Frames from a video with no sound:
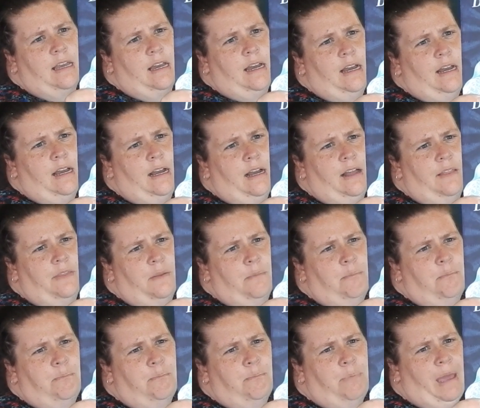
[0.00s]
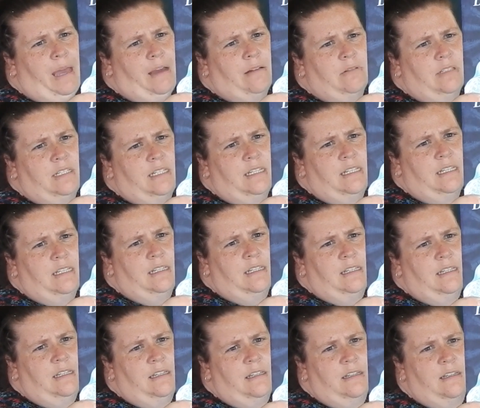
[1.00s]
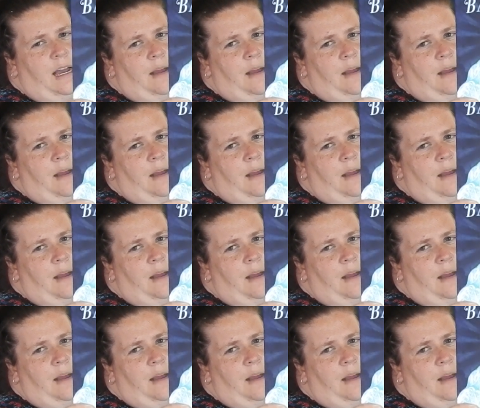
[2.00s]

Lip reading: The Bounty,